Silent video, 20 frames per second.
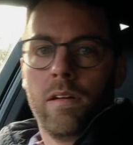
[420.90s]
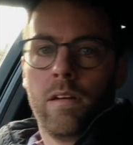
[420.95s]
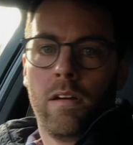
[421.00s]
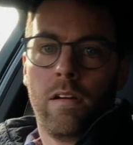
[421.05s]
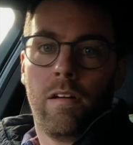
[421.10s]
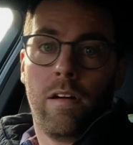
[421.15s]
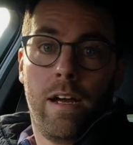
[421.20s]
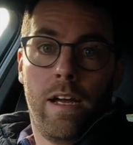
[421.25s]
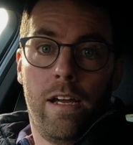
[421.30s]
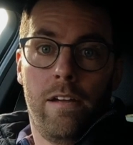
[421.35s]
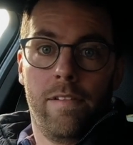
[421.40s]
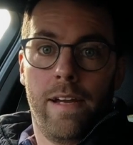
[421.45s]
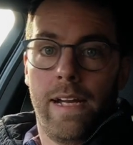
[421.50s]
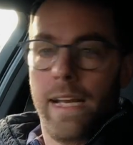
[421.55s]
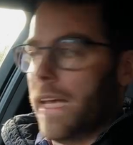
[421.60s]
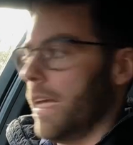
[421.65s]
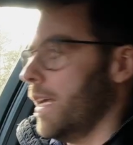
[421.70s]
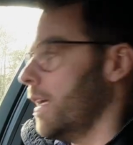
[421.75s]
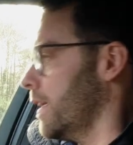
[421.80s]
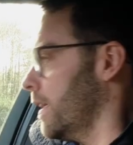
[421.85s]
All right, are you
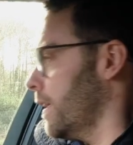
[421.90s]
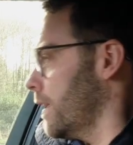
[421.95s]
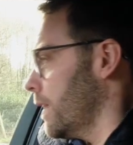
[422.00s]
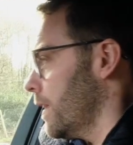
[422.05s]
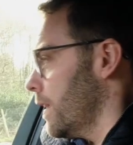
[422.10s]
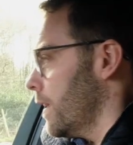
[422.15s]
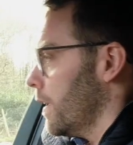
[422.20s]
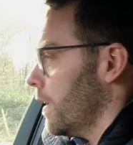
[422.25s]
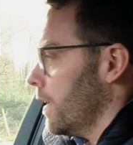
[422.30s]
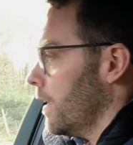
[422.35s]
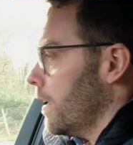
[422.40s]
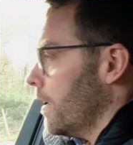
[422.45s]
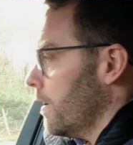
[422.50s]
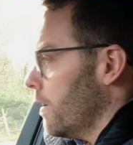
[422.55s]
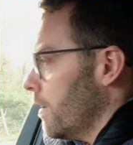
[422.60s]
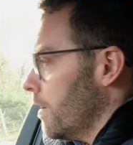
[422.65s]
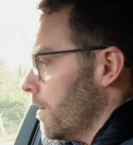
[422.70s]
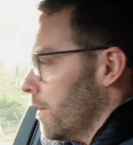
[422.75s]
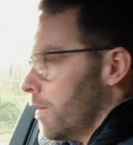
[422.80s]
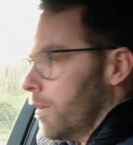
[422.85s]
ready?
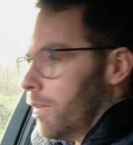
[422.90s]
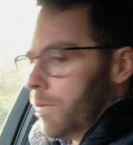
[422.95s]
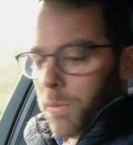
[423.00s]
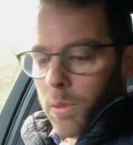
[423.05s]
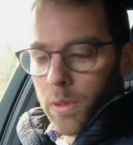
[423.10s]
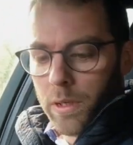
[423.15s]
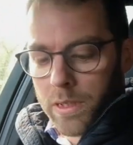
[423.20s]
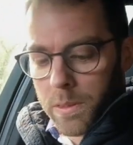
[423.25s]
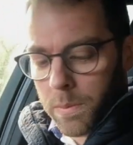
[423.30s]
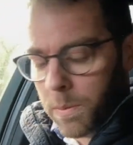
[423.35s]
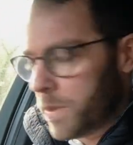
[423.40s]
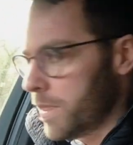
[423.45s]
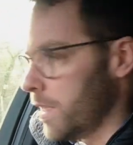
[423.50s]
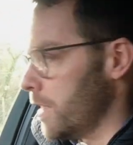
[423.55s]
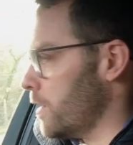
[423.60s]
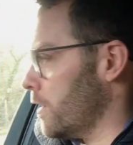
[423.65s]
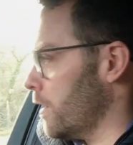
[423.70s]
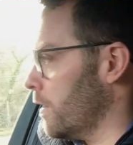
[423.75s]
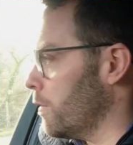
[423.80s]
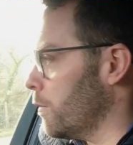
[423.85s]
Pull into
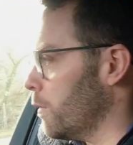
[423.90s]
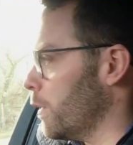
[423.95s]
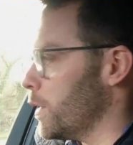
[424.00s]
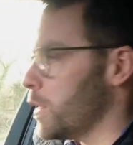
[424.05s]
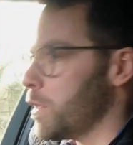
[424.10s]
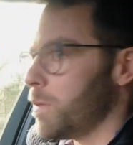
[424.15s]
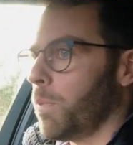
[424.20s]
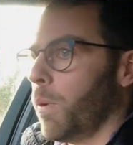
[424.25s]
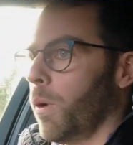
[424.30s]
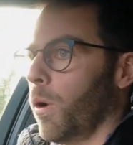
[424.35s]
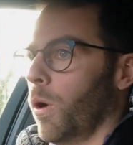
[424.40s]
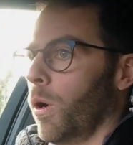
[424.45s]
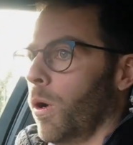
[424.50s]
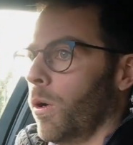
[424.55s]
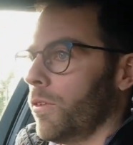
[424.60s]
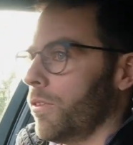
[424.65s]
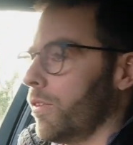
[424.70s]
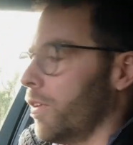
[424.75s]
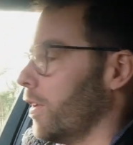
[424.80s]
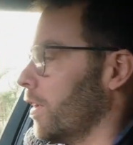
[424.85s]
position, we're in
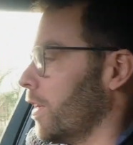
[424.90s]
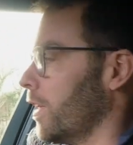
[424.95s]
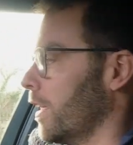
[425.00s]
sport.